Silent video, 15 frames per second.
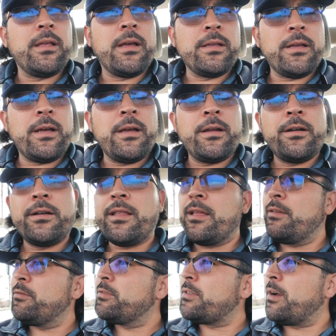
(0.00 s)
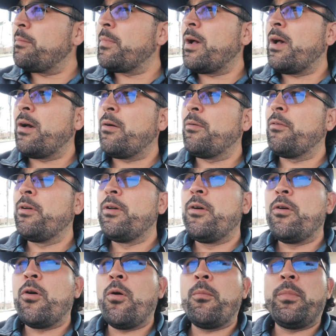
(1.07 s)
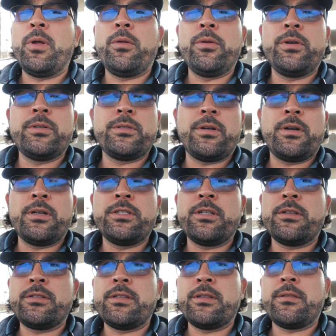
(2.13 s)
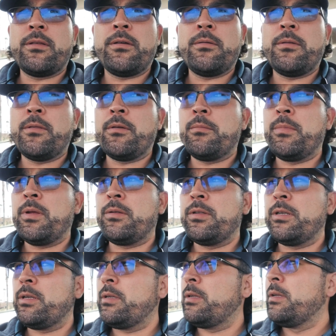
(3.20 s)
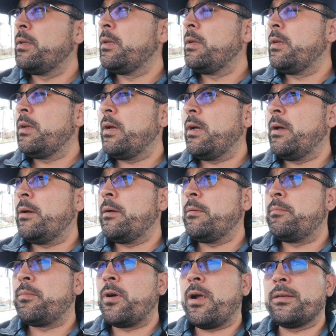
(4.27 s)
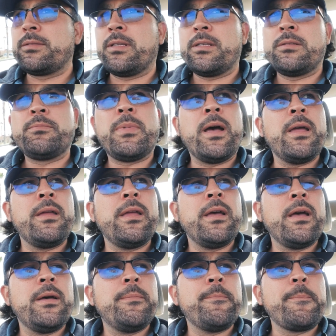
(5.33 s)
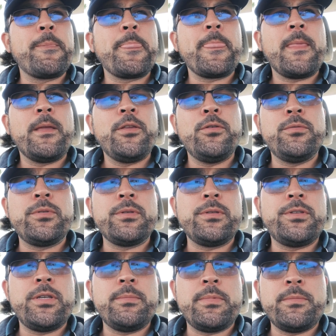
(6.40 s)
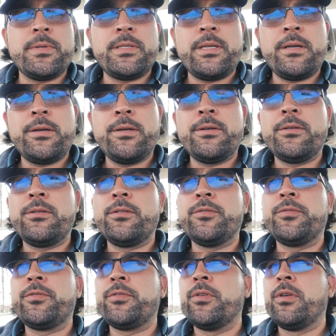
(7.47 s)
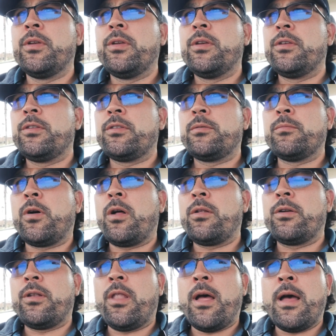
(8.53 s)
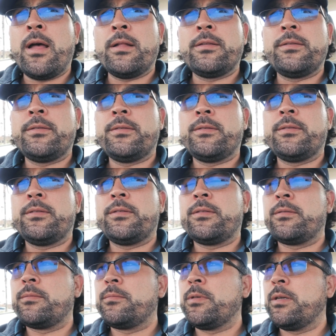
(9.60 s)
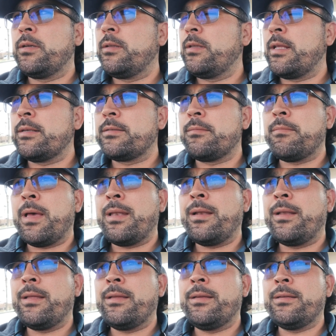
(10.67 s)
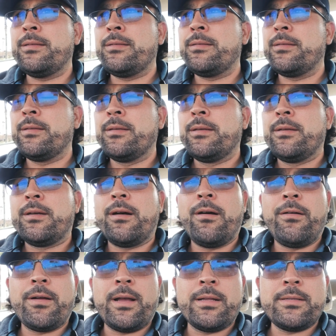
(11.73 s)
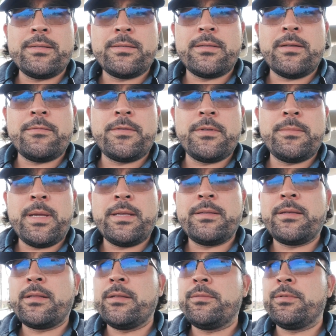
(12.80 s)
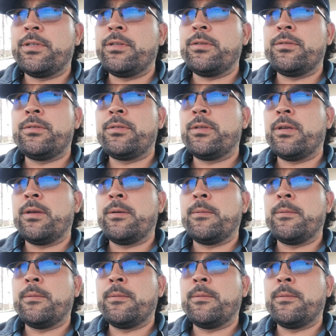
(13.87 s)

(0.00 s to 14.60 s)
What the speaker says: I heard that he was talking about how home builders are adjusting the building process by using cheaper materials, smaller lots, less amenities, all kinds of stuff to basically reduce